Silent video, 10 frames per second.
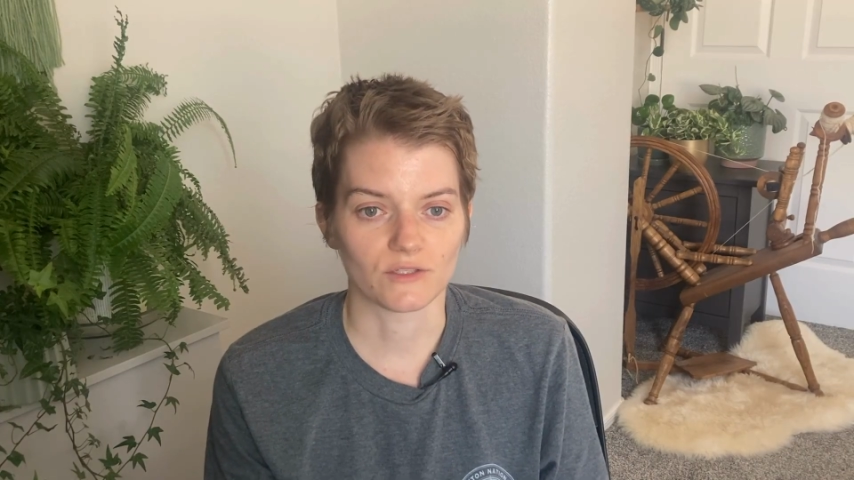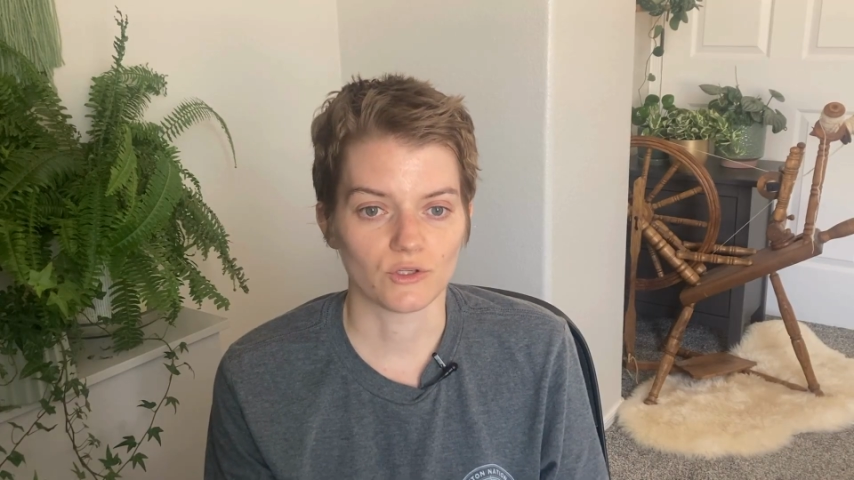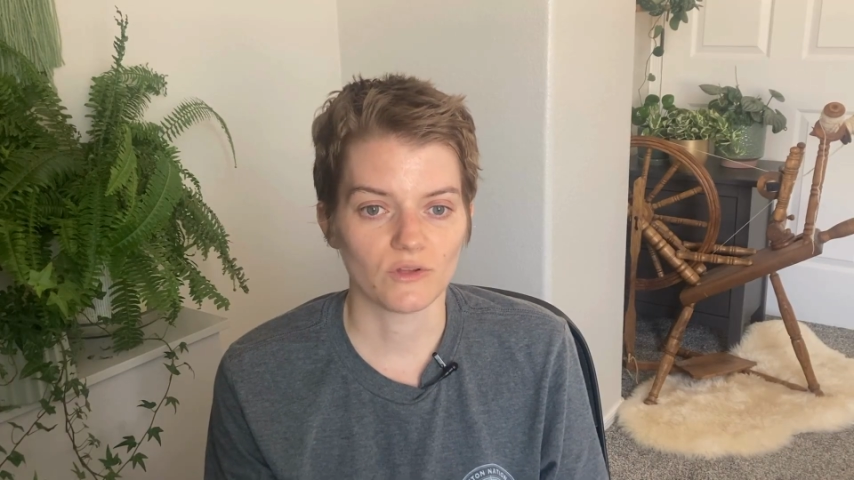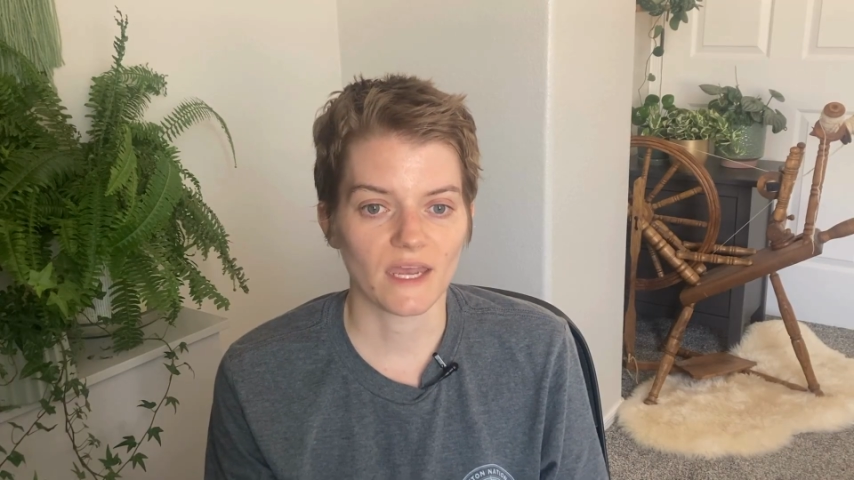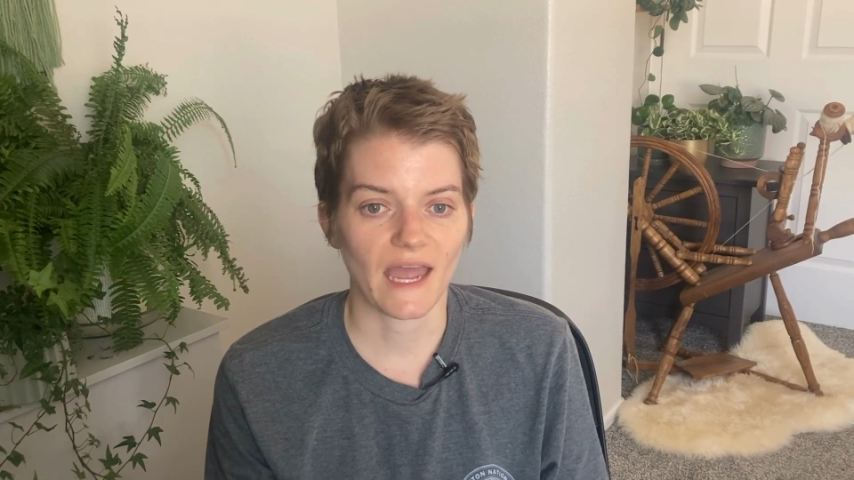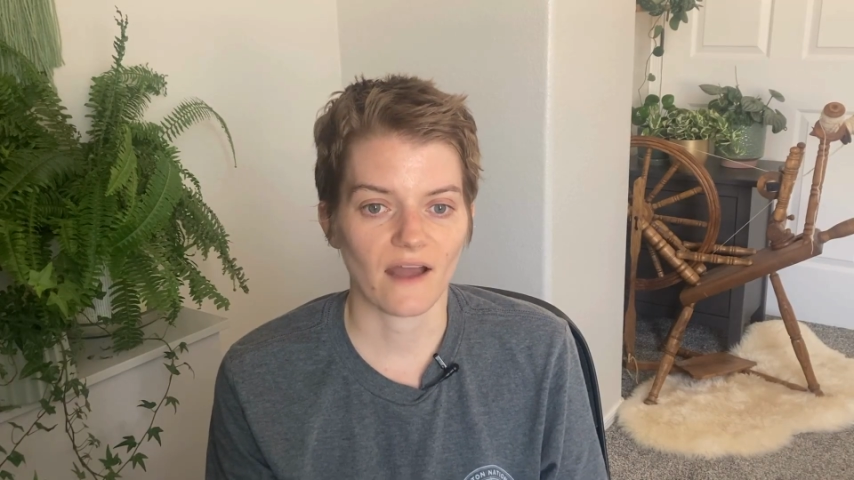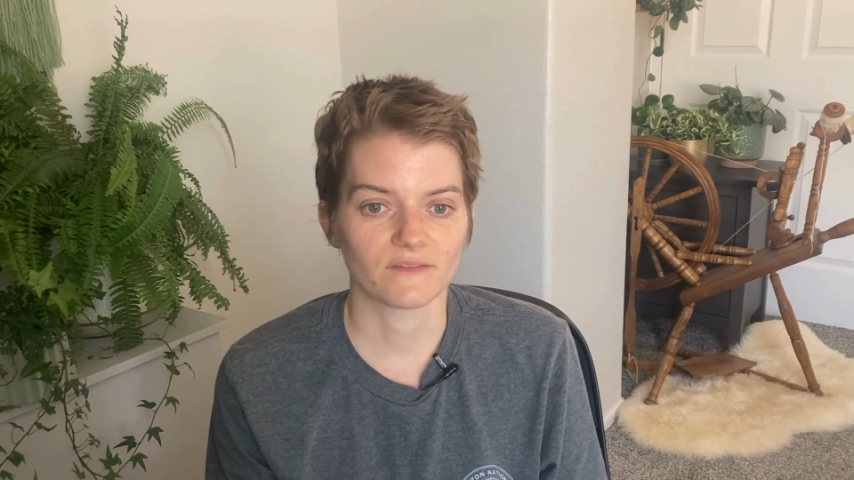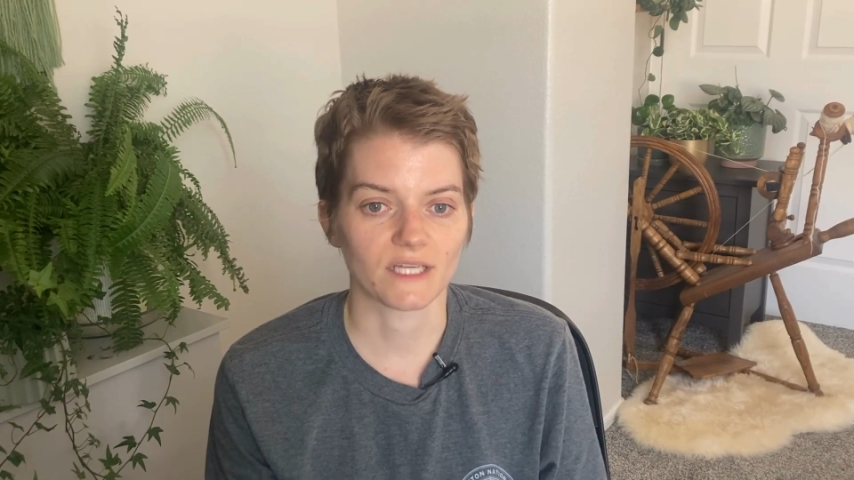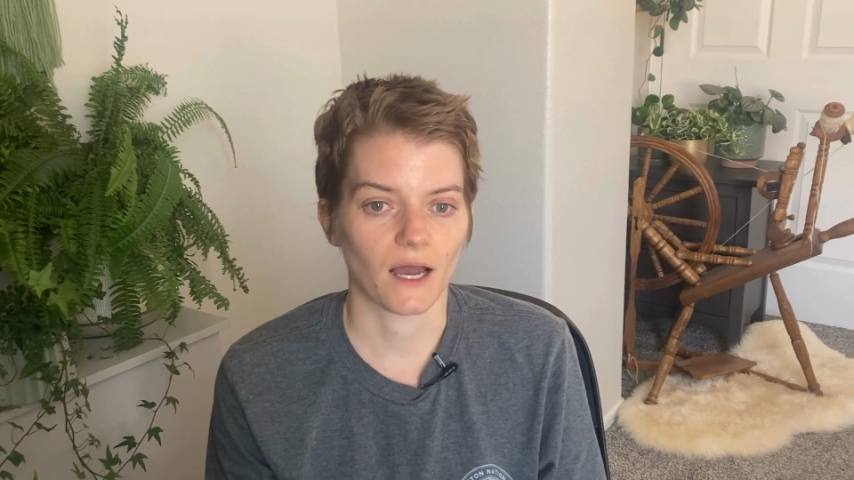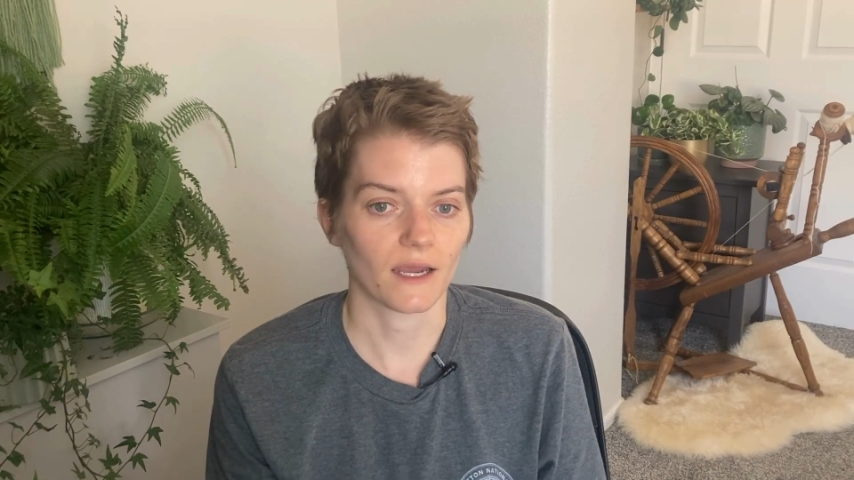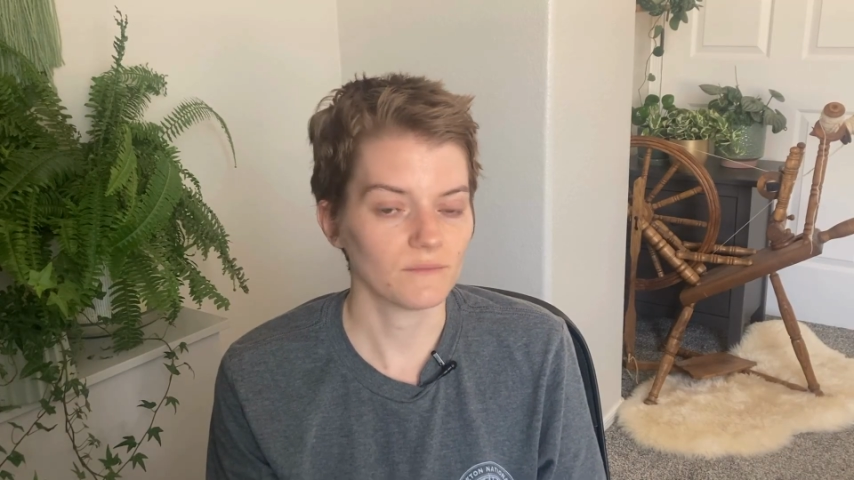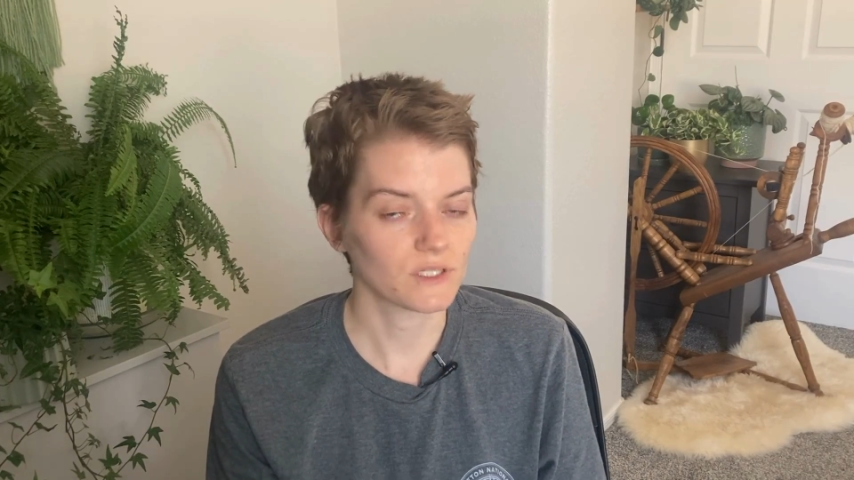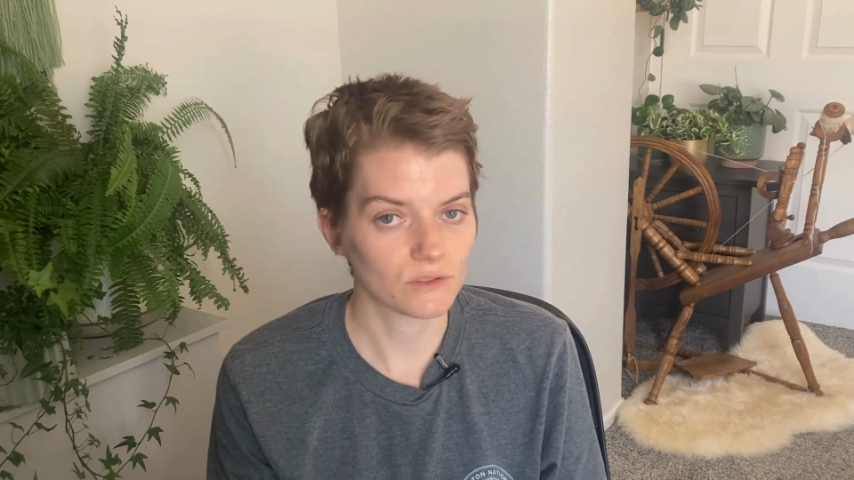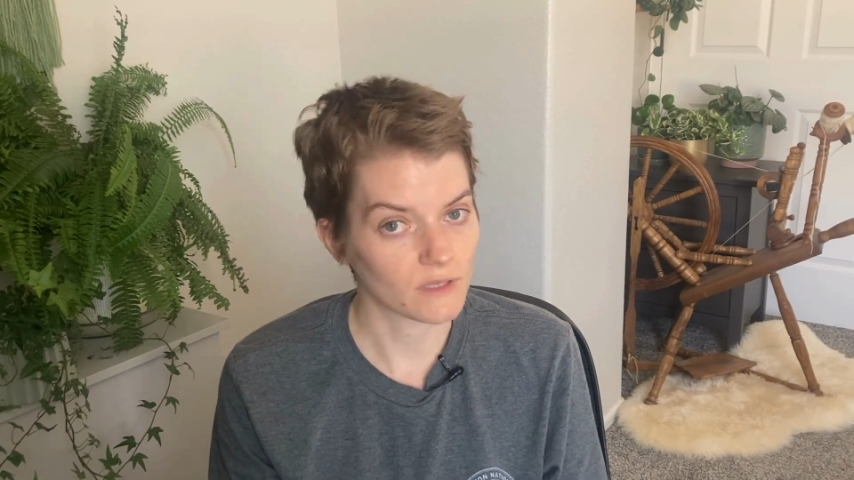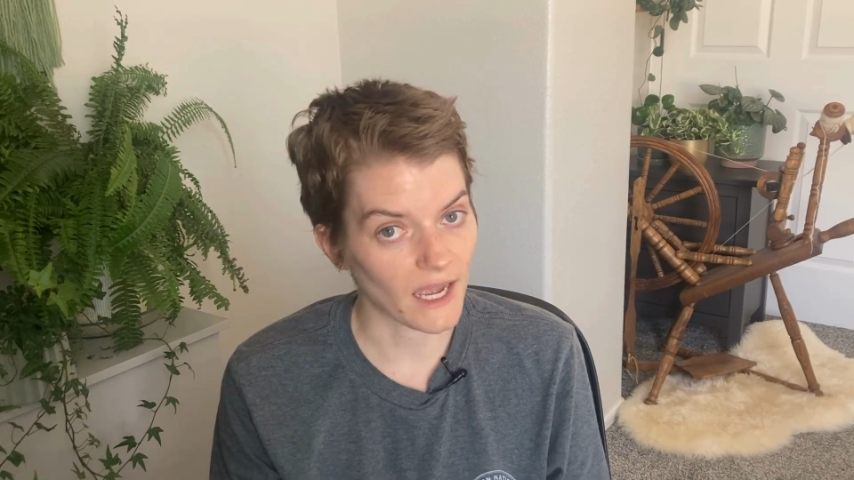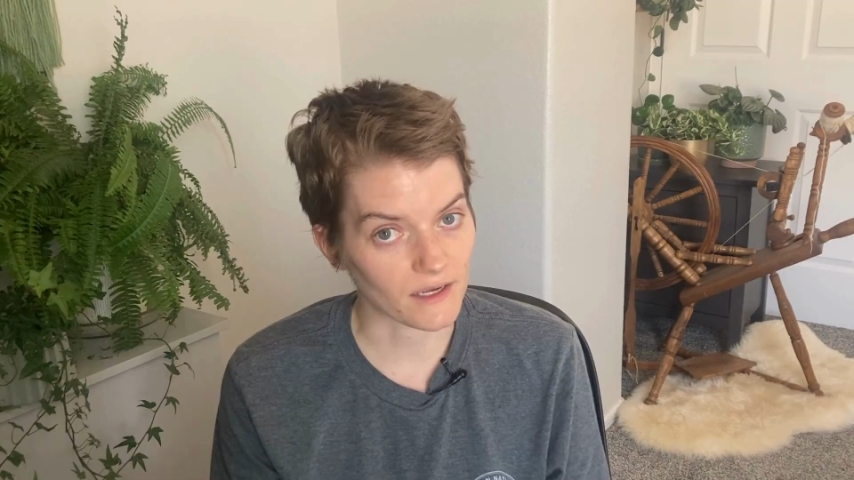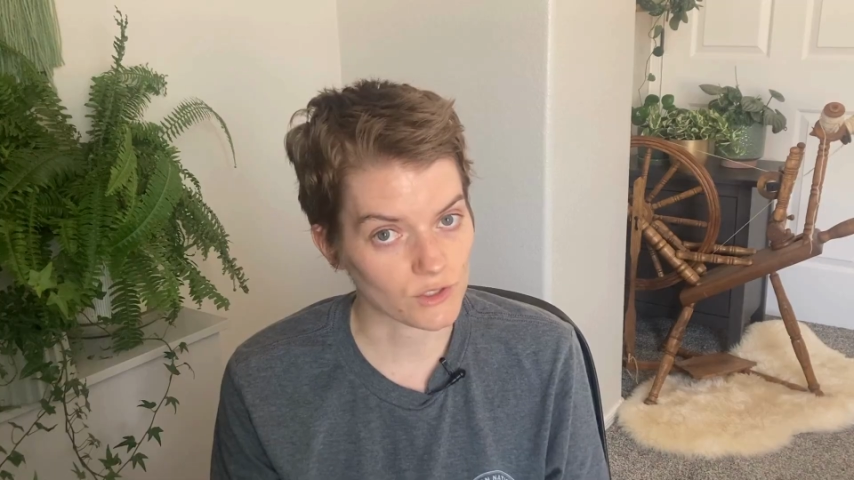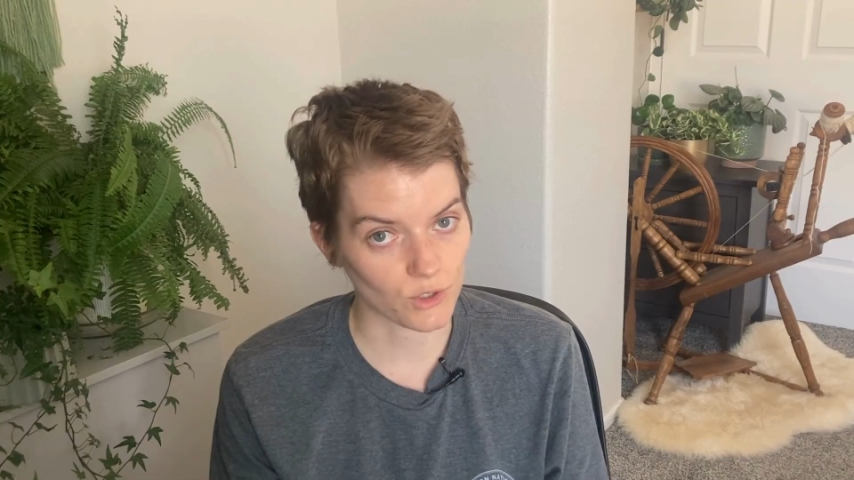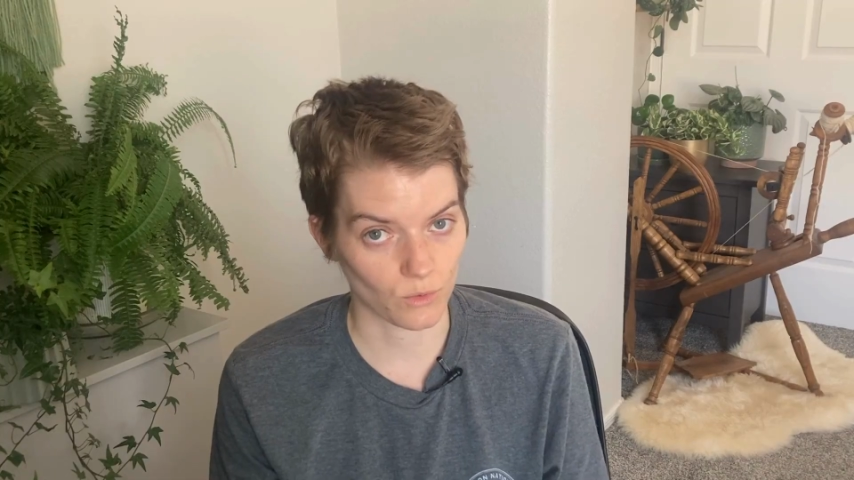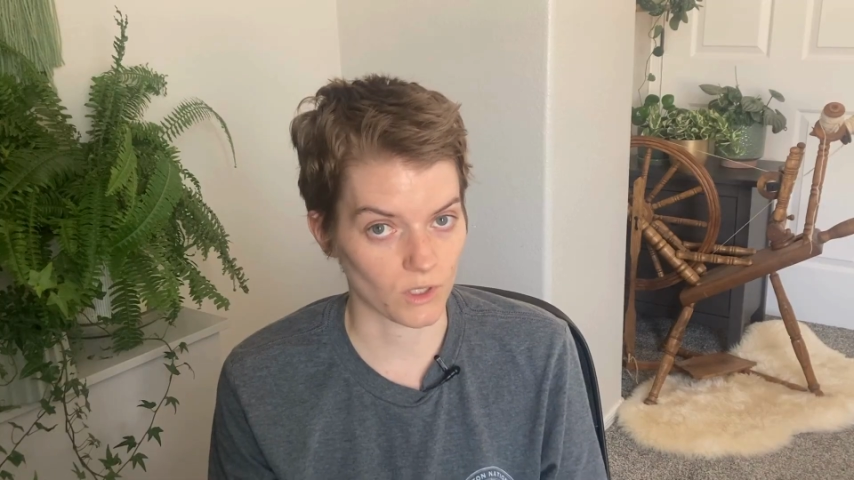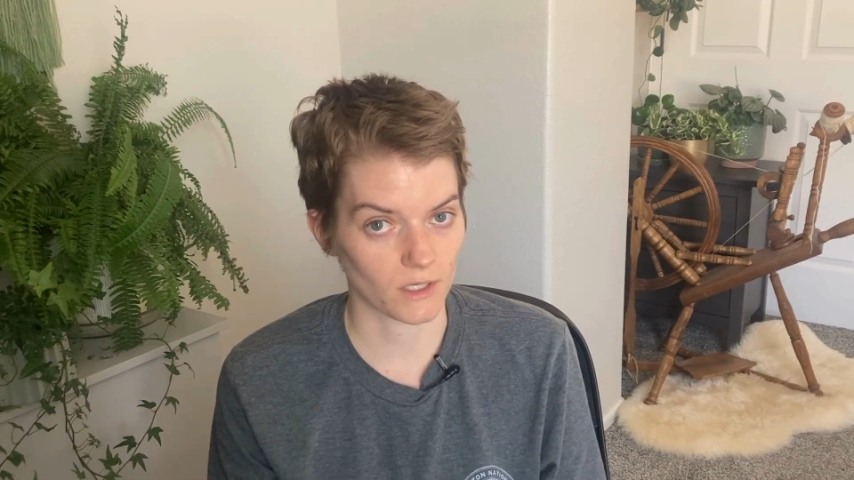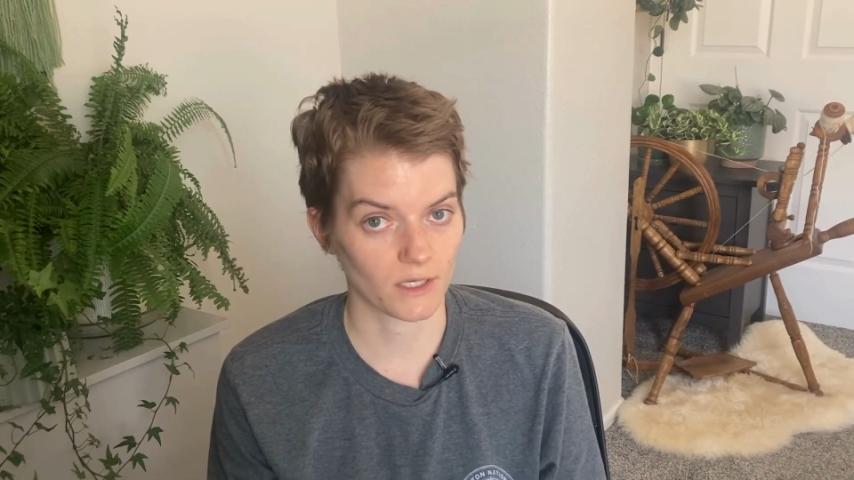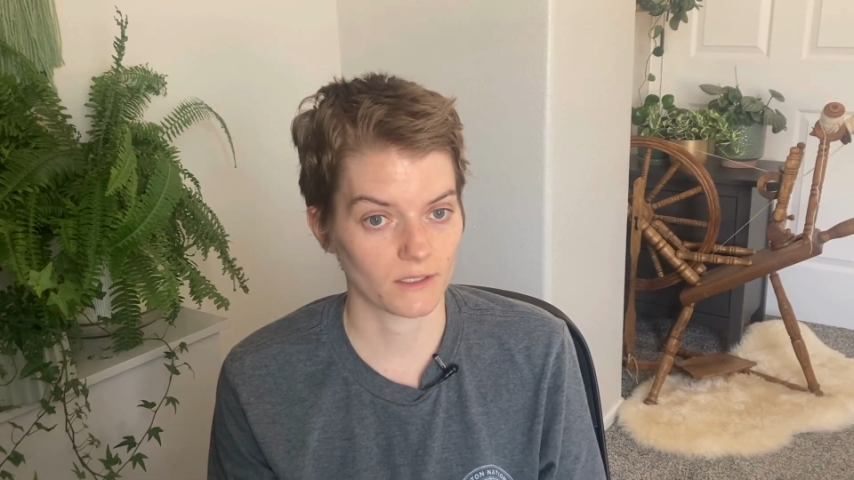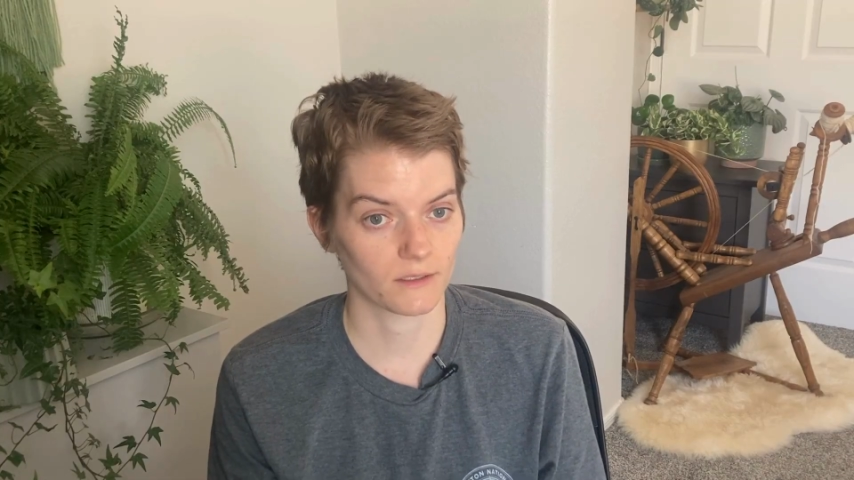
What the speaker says: do they have time to do the extra work